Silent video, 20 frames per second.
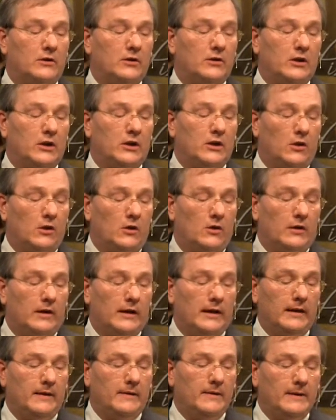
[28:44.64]
to the
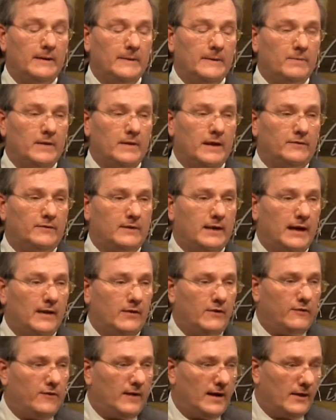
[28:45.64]
glory of God
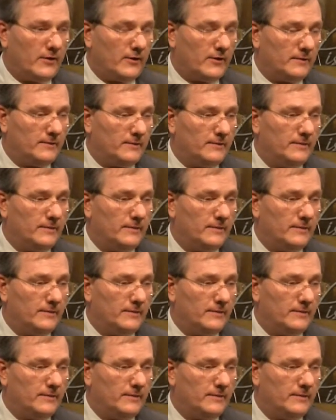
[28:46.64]
the Father.